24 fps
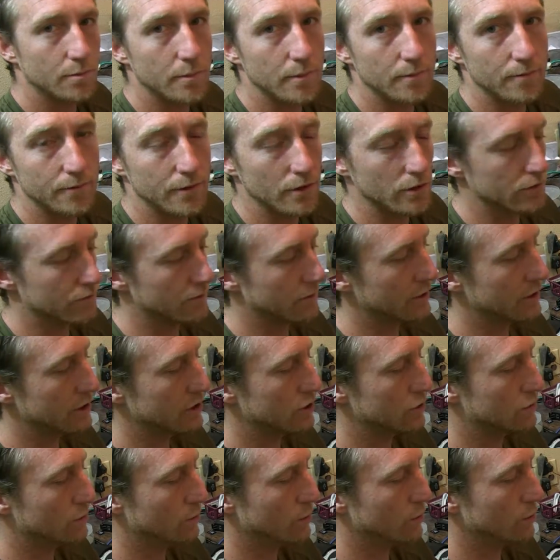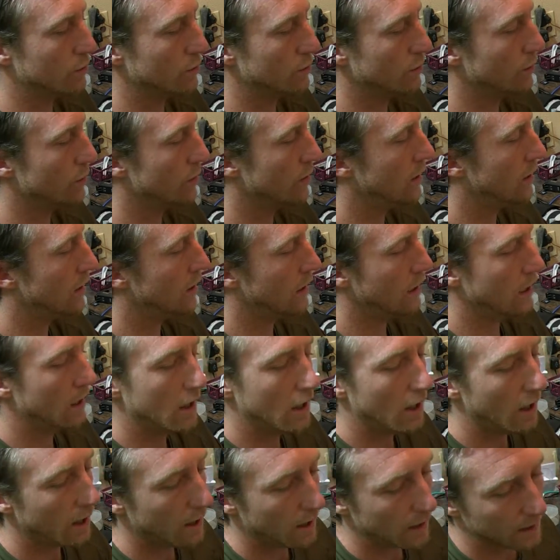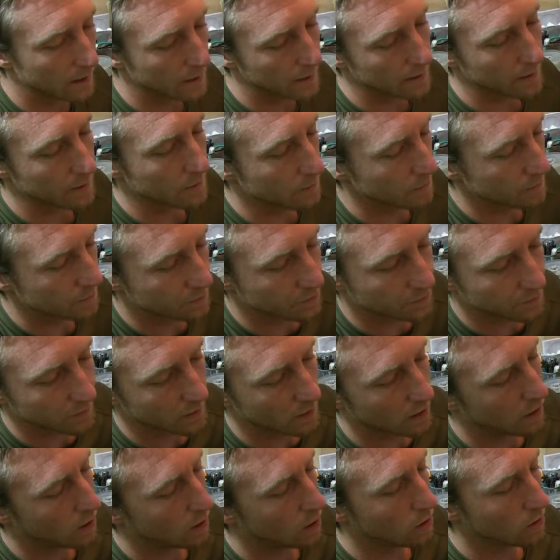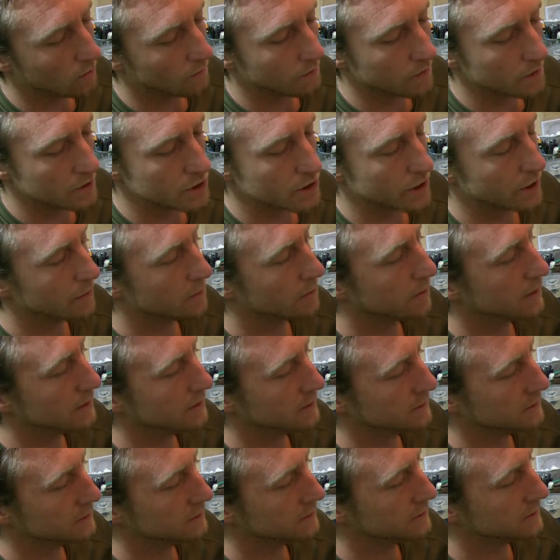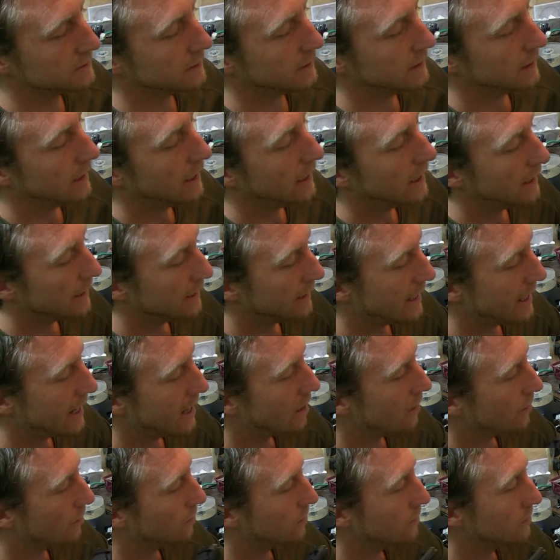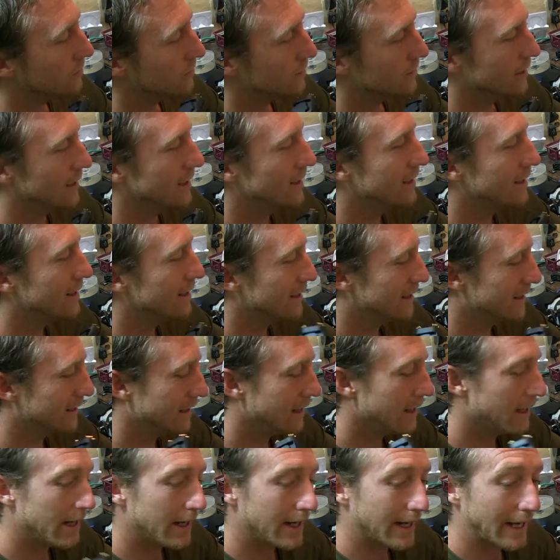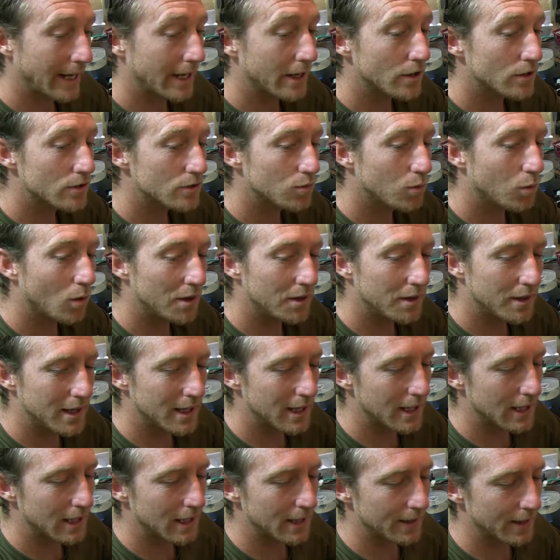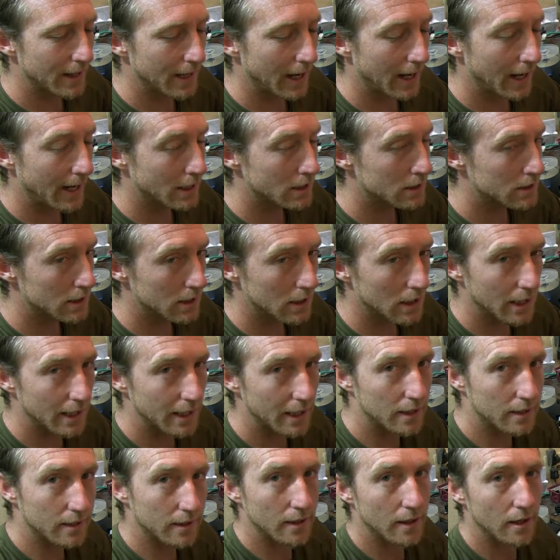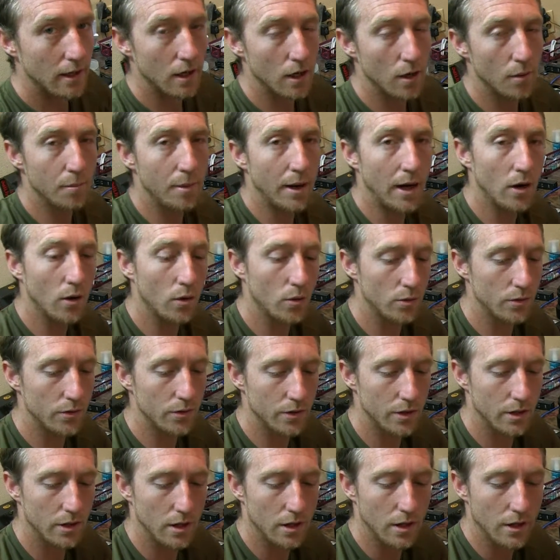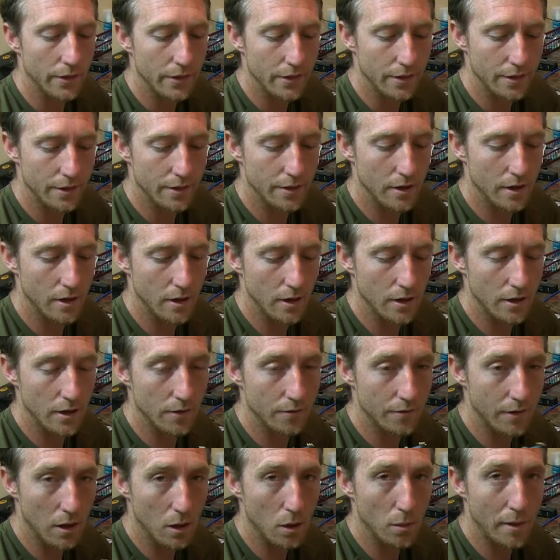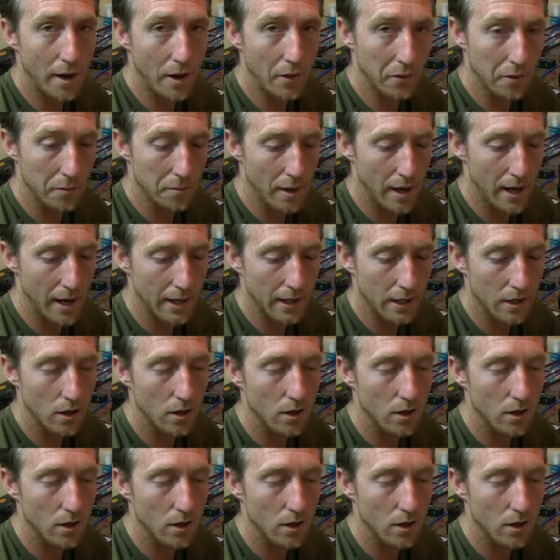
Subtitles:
feels very smooth. All of the shutter buttons. Now, here's one thing that I actually like about the Vello battery pack